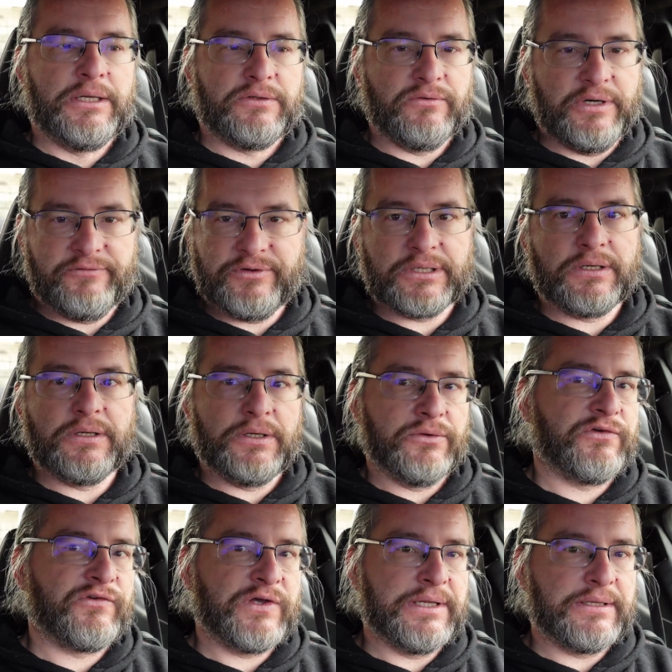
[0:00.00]
driving the
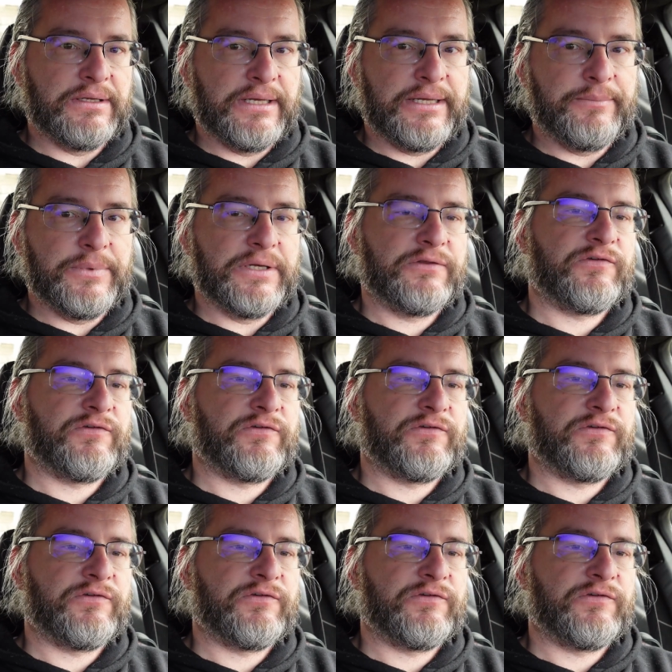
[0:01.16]
Lotus at the limit.